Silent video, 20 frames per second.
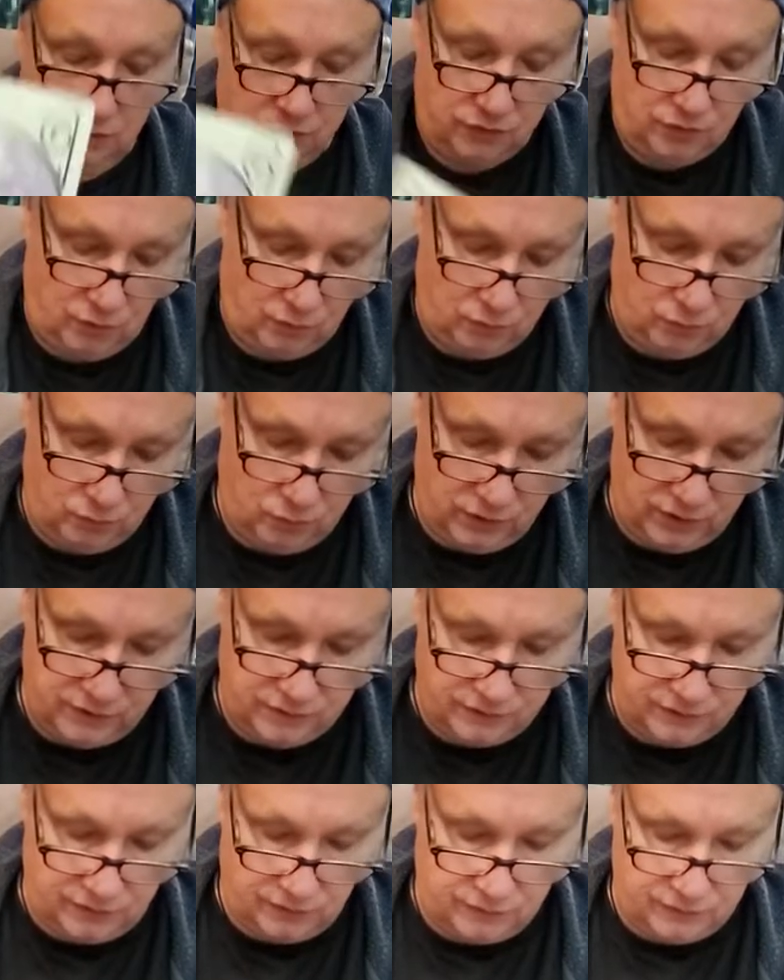Don't
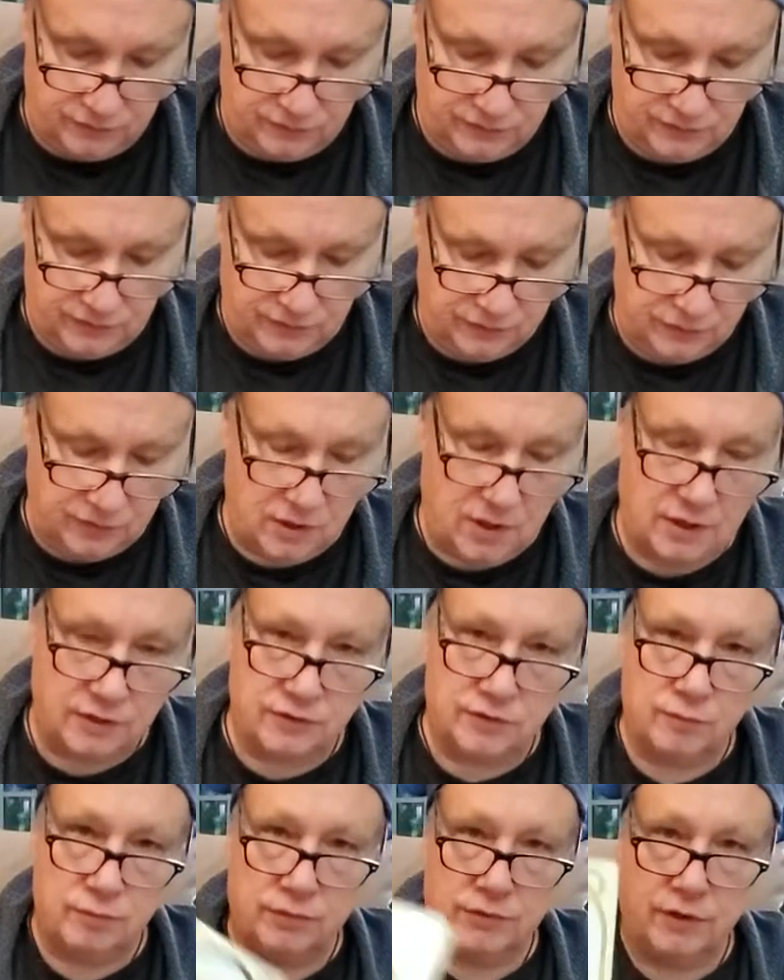waste energy. She's
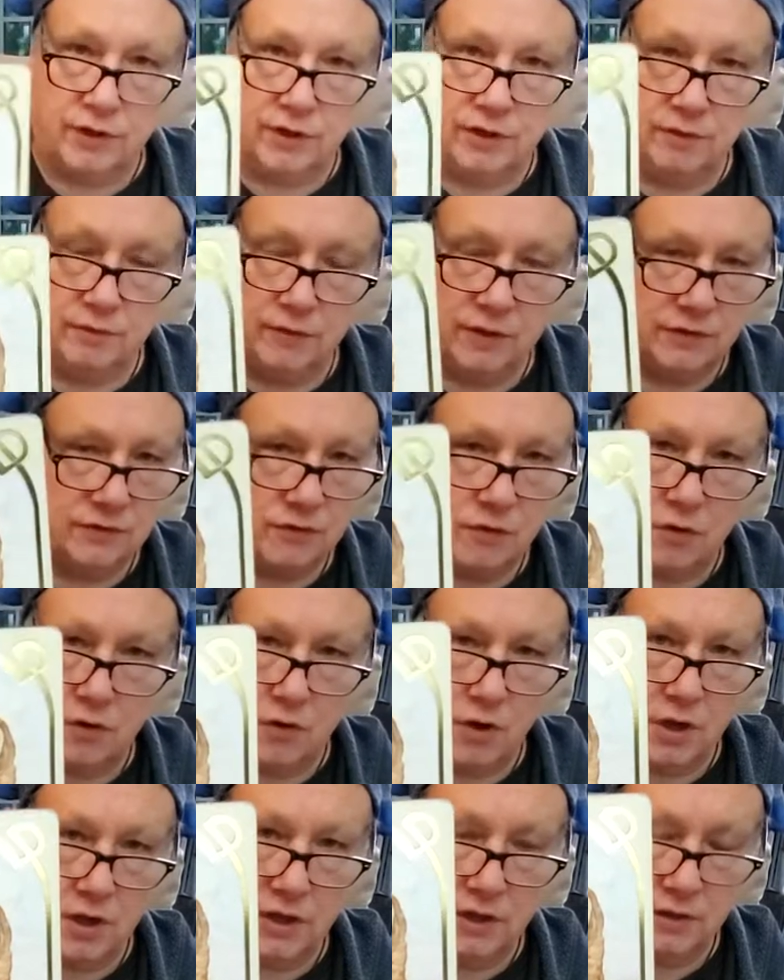contemplative. That's all
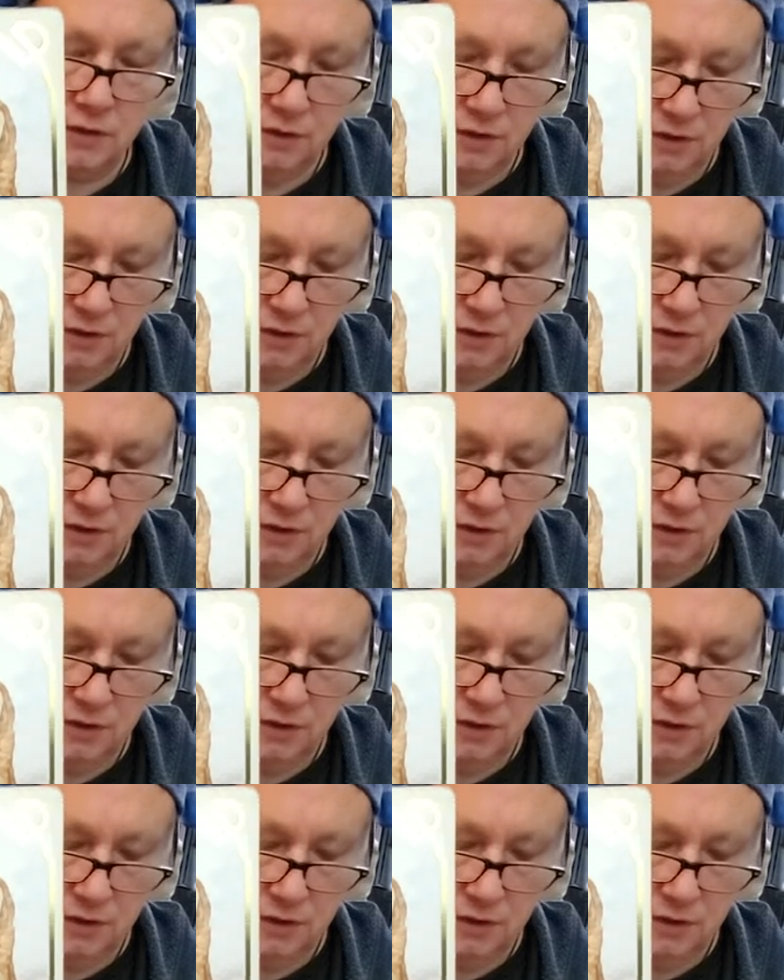right.